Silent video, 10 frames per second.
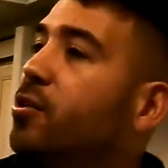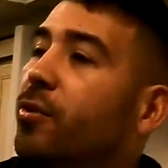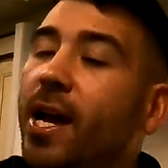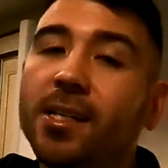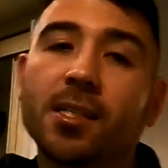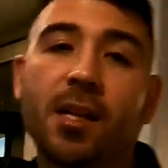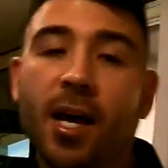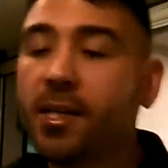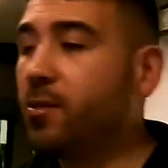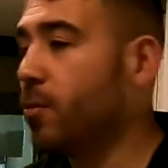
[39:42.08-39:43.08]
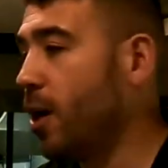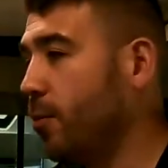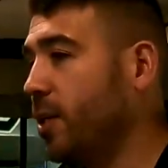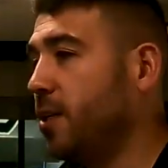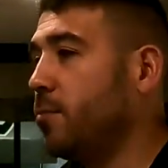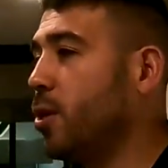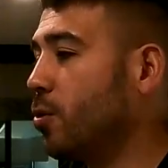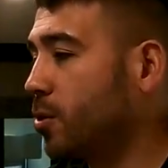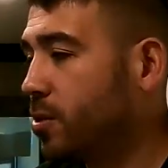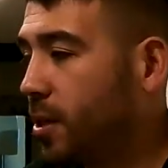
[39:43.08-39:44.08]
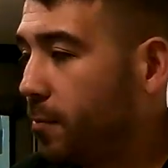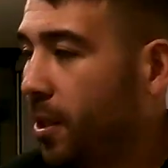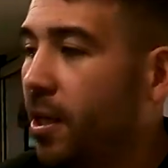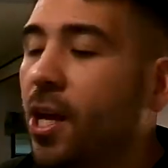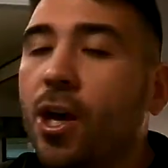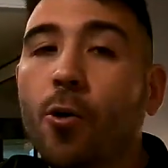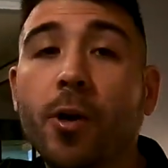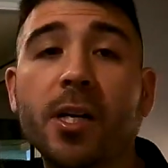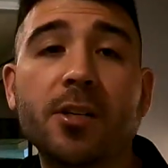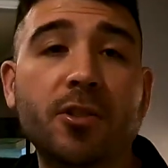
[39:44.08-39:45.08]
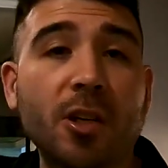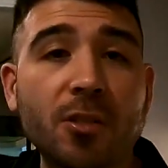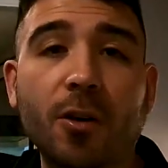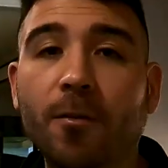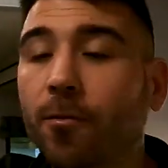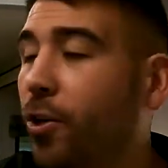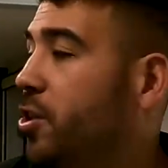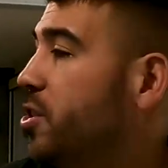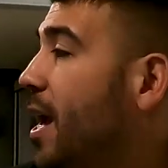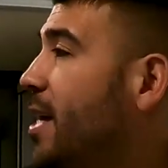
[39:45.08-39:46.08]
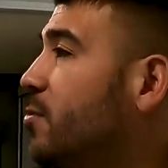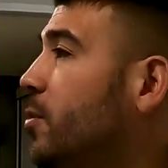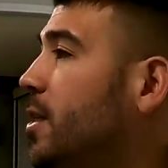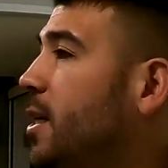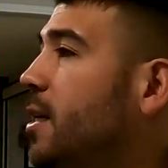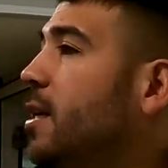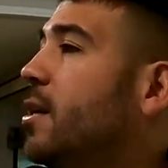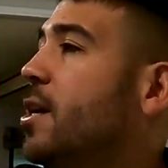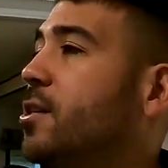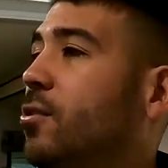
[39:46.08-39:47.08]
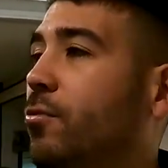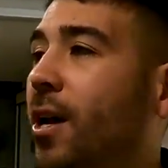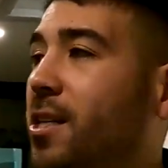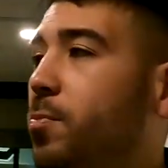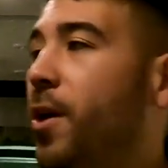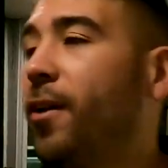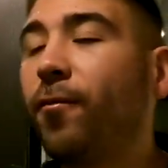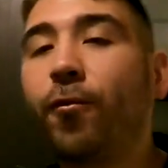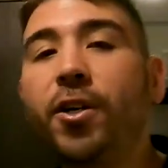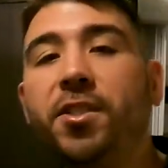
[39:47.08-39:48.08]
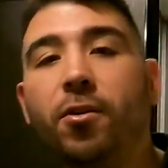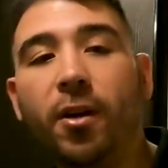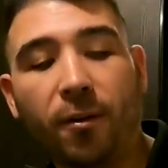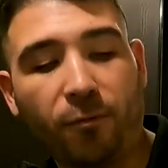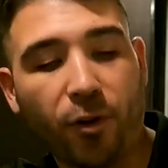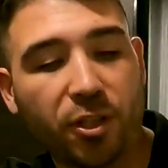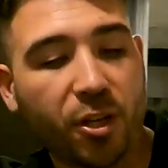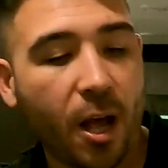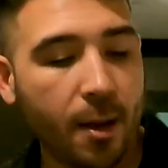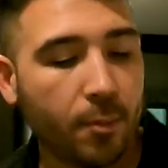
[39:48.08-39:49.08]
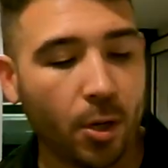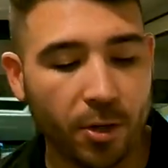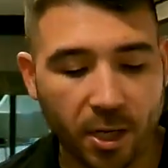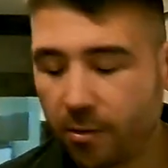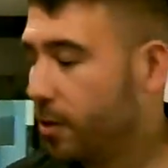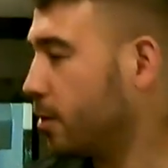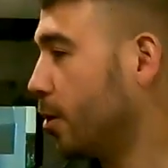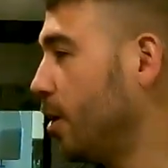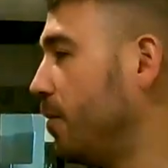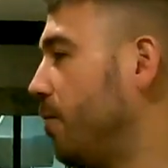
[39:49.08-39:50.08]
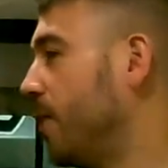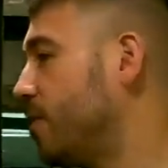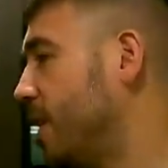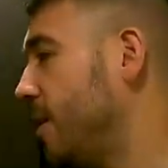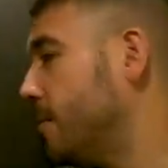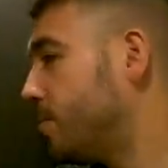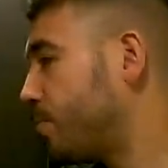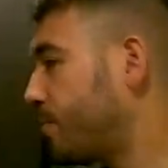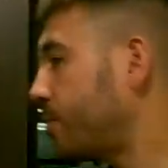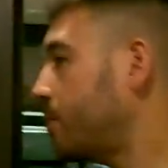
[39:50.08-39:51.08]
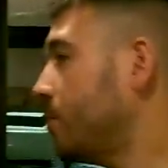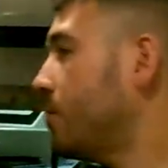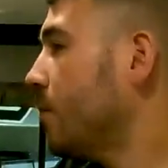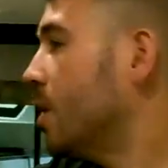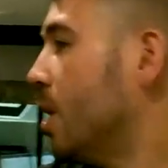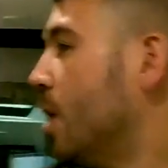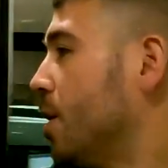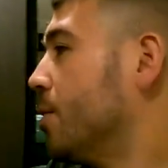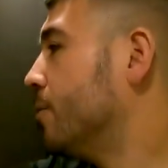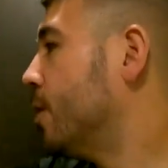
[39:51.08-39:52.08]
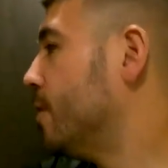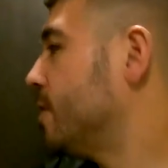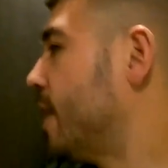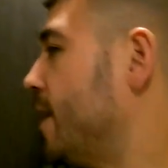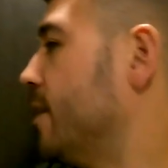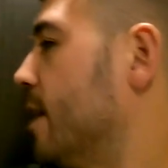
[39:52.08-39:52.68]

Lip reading: So that's nice, right? We need milk or something. We can adjust our fridge as we need it. So nice big freezer and fridge combo here in the 3050. You'll notice a